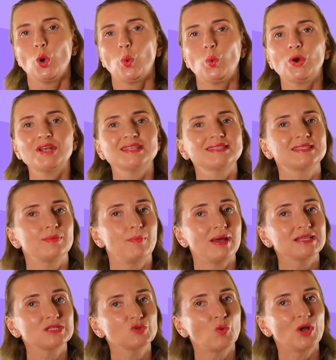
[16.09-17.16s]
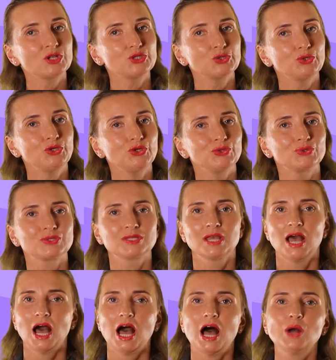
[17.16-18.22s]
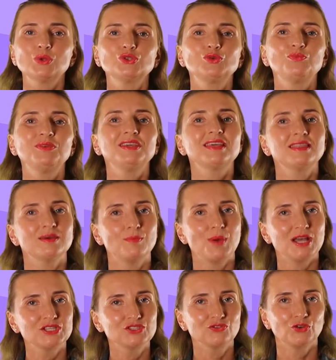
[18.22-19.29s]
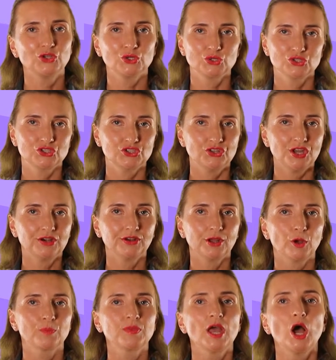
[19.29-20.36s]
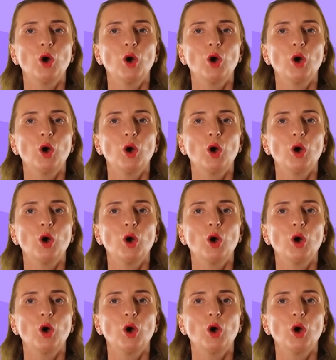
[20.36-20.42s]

What is the best one to use? How to pick the best for your scenario?